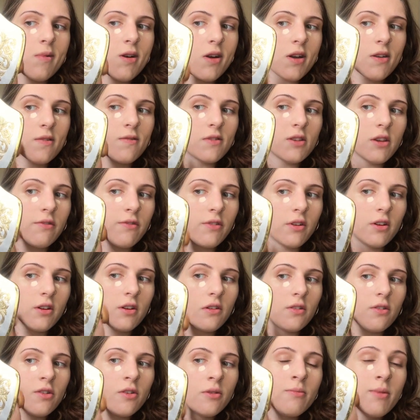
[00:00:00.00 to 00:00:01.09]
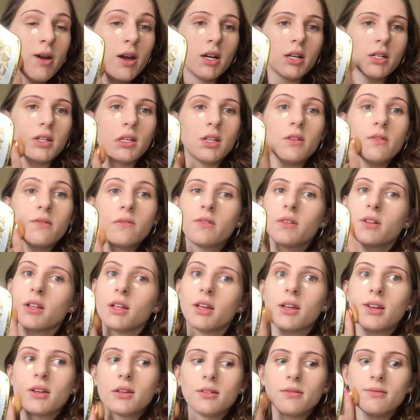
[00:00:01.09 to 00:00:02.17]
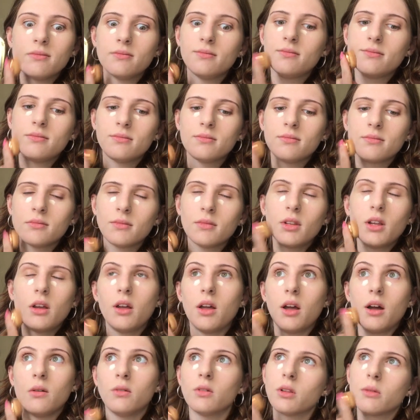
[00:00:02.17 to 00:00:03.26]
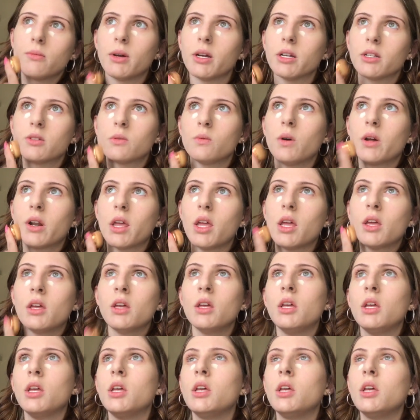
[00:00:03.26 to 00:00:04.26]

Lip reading: I have suffered from acne for like, how old am I? 20?